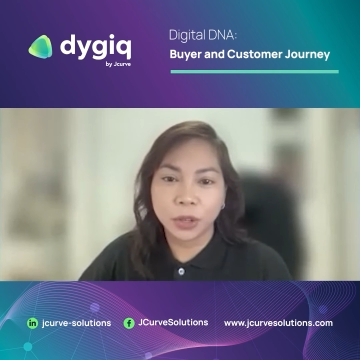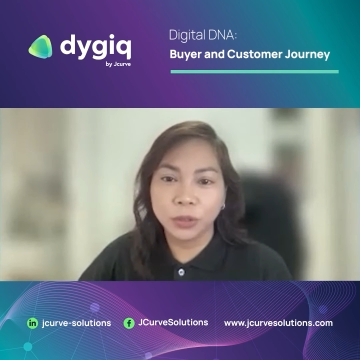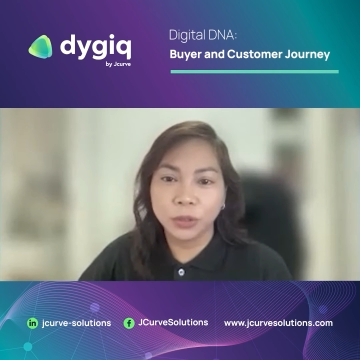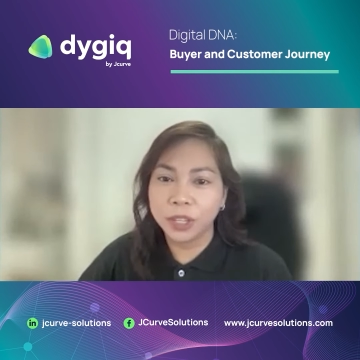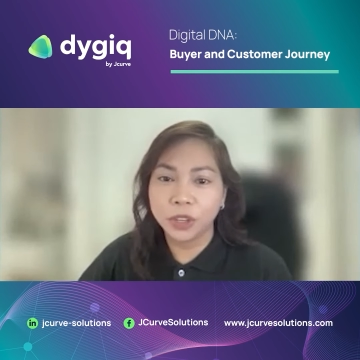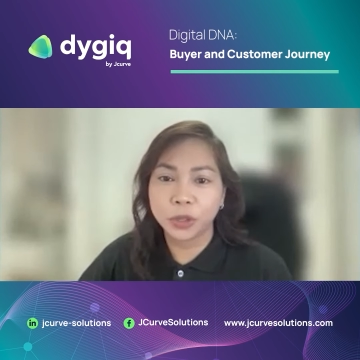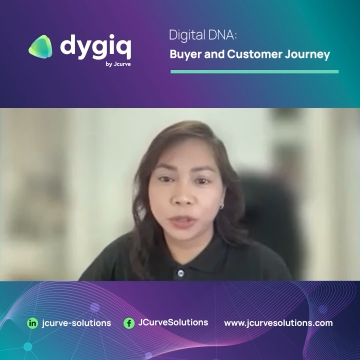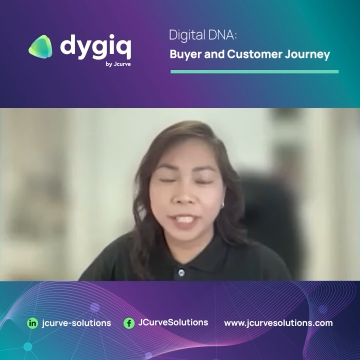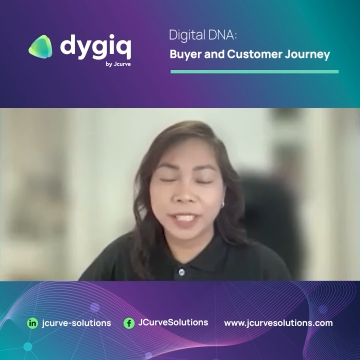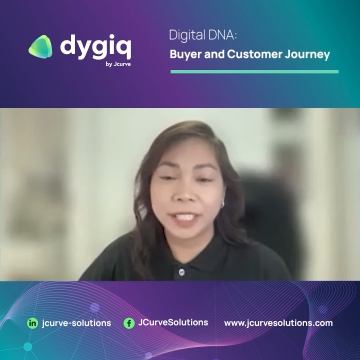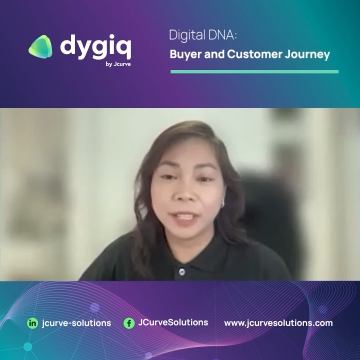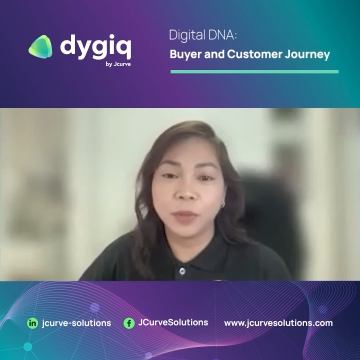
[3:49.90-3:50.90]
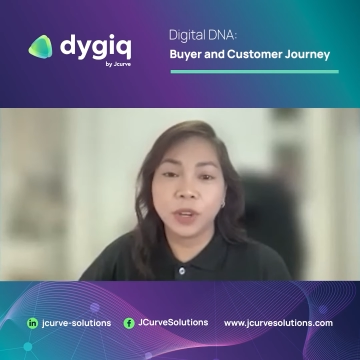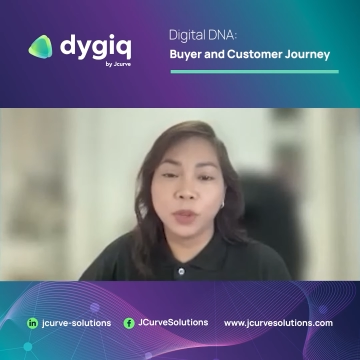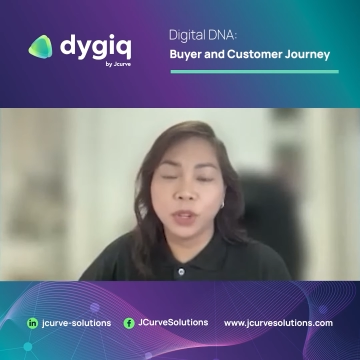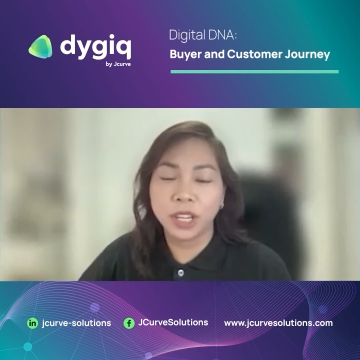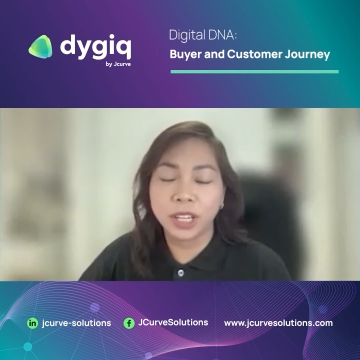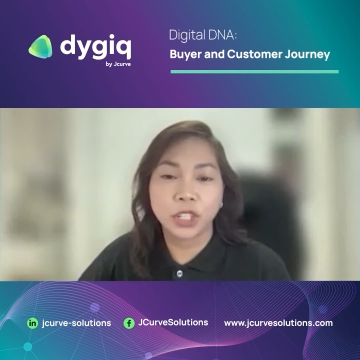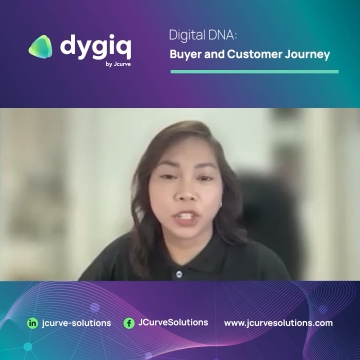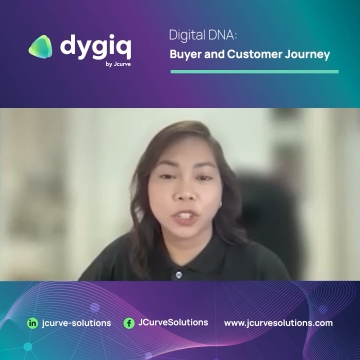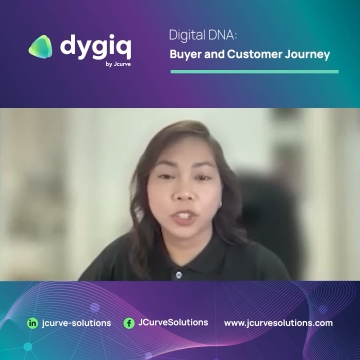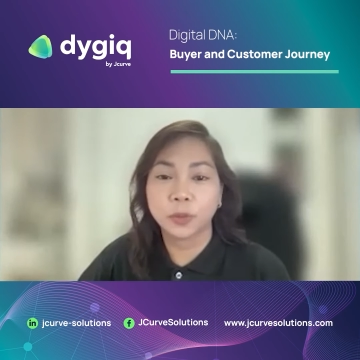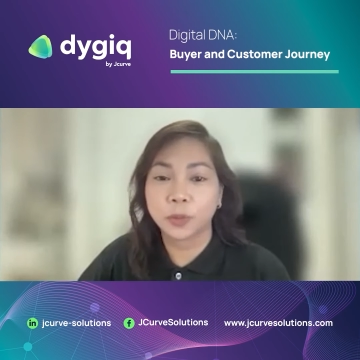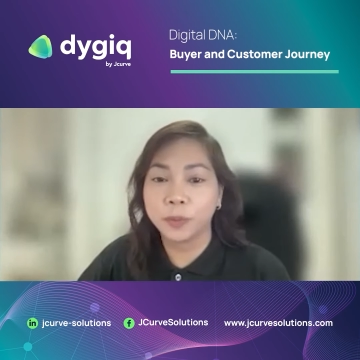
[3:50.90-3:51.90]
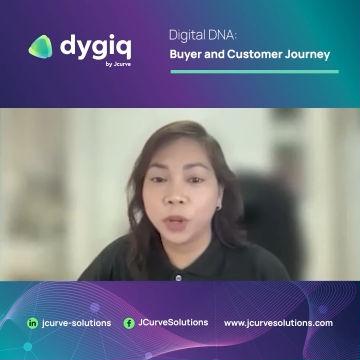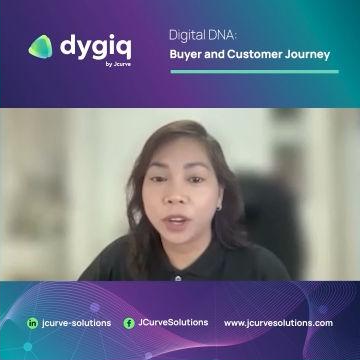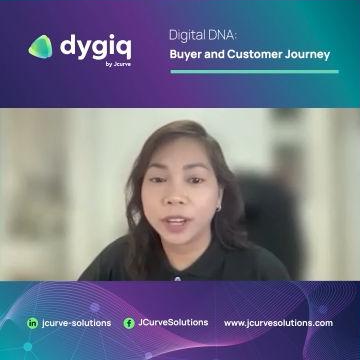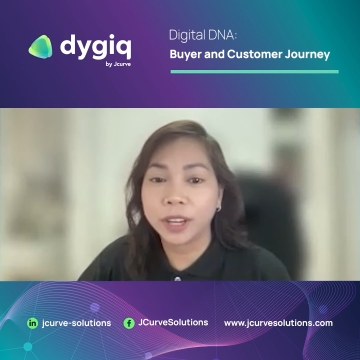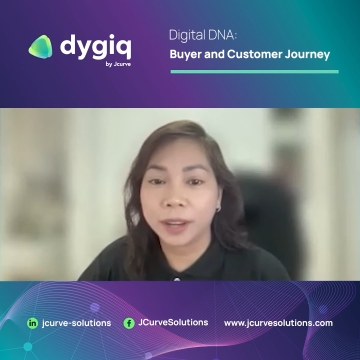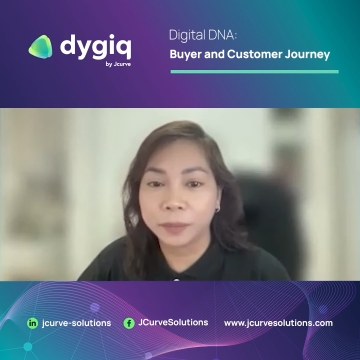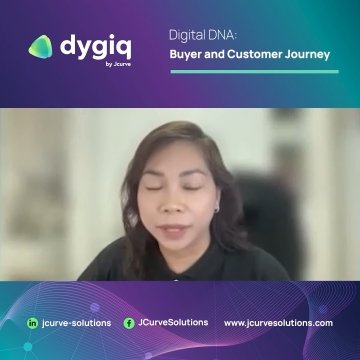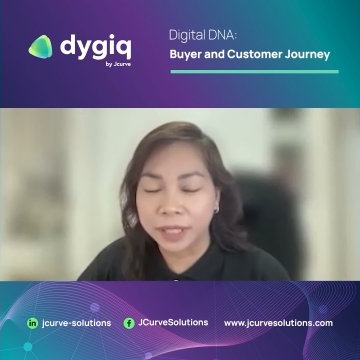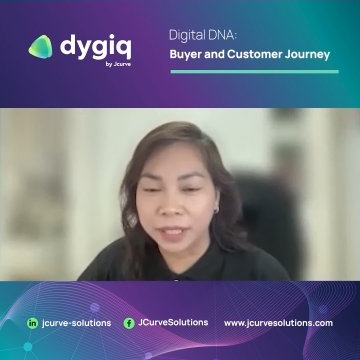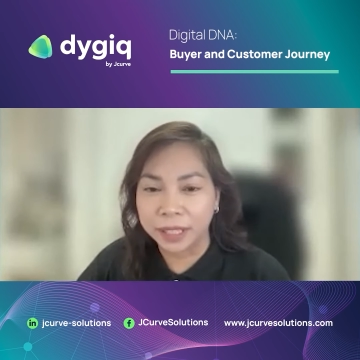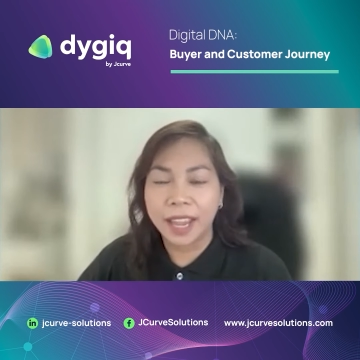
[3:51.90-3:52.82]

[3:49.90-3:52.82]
I continue to receive communications from your company.